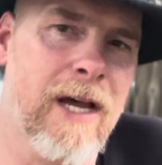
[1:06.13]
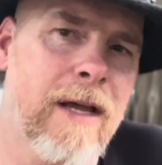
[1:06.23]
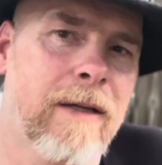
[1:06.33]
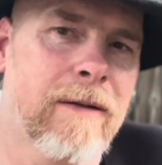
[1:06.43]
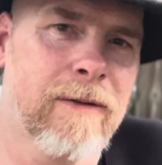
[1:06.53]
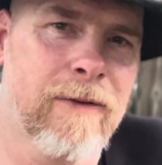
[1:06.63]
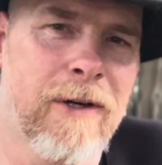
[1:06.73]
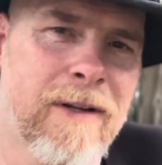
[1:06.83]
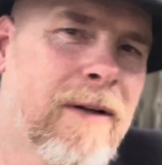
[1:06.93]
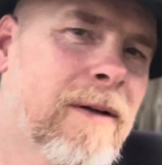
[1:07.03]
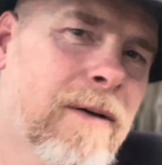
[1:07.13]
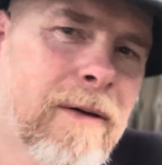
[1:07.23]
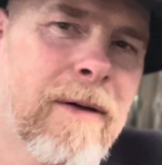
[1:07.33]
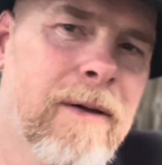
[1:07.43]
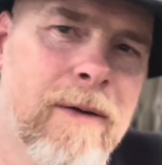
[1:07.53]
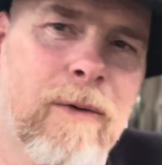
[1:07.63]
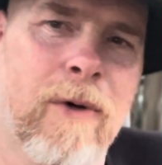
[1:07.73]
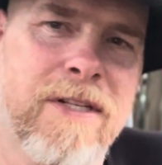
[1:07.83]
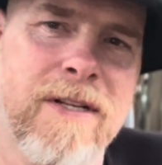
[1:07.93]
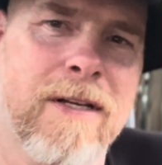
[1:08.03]
hey,
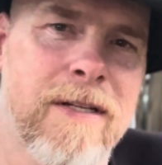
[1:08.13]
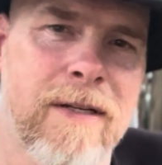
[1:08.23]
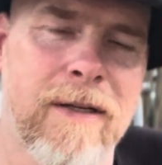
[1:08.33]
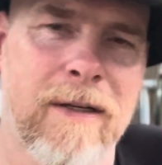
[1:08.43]
what's this?